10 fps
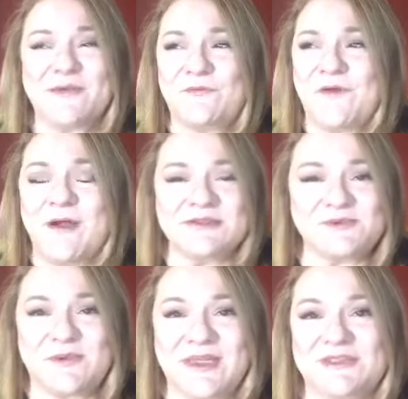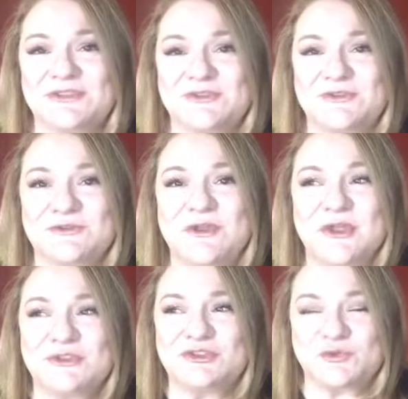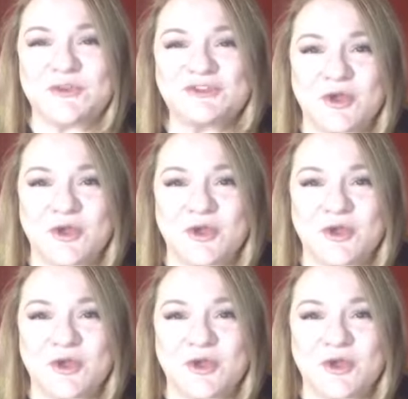Find a way to switch